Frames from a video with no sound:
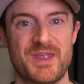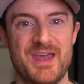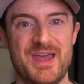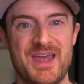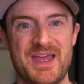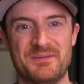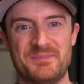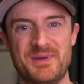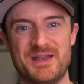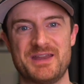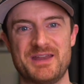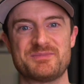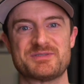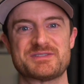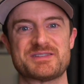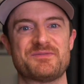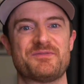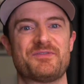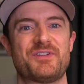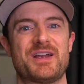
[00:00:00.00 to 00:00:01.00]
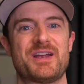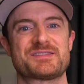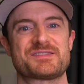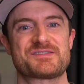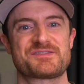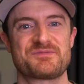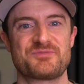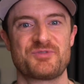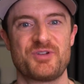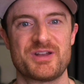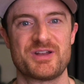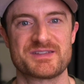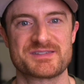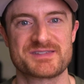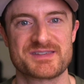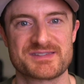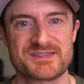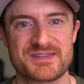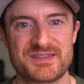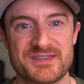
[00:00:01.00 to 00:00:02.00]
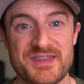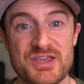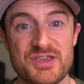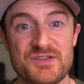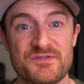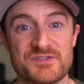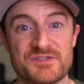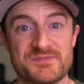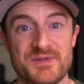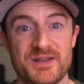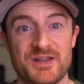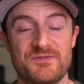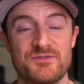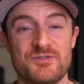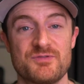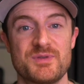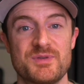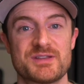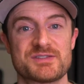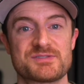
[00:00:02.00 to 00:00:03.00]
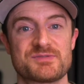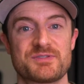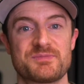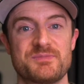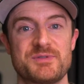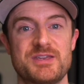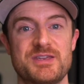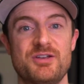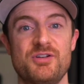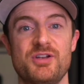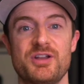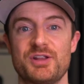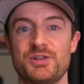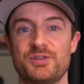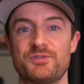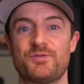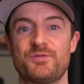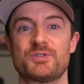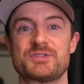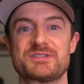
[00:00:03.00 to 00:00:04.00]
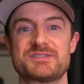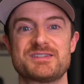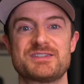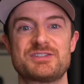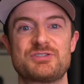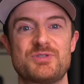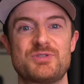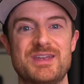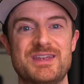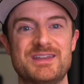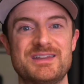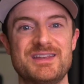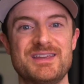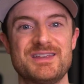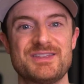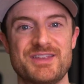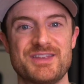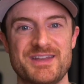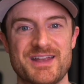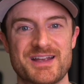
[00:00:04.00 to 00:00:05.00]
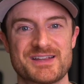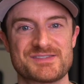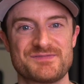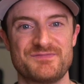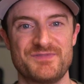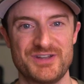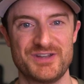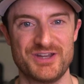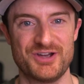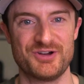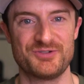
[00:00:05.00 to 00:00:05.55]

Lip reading: My name is Tim Francis from Great Assistant. Thank you for spending a few minutes with me here, and I look forward to seeing you in the next video.